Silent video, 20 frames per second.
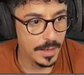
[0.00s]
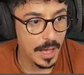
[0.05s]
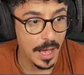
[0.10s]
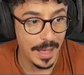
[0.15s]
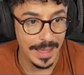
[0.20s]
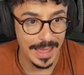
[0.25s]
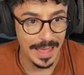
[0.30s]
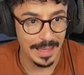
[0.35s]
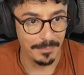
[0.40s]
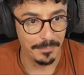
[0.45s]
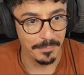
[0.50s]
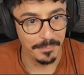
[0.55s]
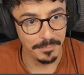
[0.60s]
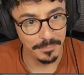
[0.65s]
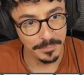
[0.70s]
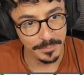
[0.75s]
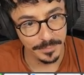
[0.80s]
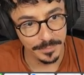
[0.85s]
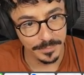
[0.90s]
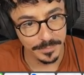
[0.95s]
I am.
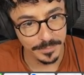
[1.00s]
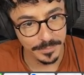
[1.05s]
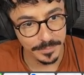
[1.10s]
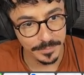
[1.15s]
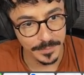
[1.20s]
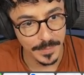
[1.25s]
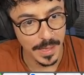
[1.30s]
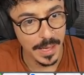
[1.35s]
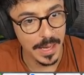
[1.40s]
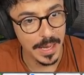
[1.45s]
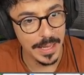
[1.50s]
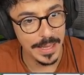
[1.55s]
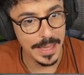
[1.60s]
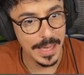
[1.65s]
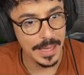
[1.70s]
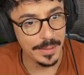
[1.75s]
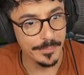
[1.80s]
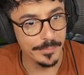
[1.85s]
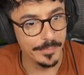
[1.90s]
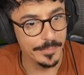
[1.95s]
I
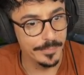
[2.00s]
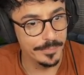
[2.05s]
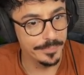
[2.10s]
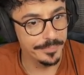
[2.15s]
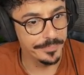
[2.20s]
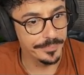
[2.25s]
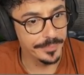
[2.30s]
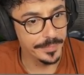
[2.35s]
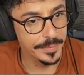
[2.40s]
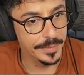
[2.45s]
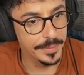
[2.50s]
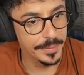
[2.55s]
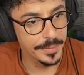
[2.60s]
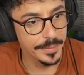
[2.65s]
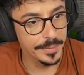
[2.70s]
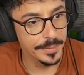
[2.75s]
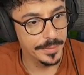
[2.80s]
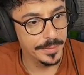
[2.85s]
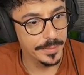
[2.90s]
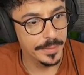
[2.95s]
am.
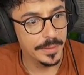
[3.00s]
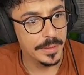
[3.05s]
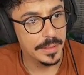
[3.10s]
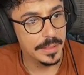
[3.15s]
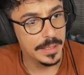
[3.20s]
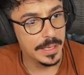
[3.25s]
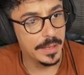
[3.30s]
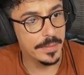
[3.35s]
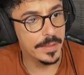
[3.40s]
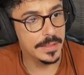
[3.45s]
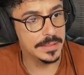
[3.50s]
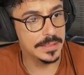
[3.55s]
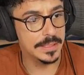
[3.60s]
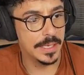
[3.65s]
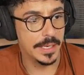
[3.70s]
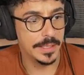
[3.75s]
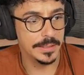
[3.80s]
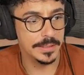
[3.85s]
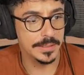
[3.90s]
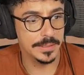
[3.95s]
Yeah, that's
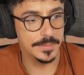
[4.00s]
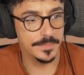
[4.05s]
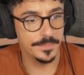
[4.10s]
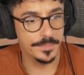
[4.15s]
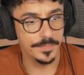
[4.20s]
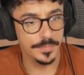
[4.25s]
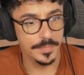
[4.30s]
nice.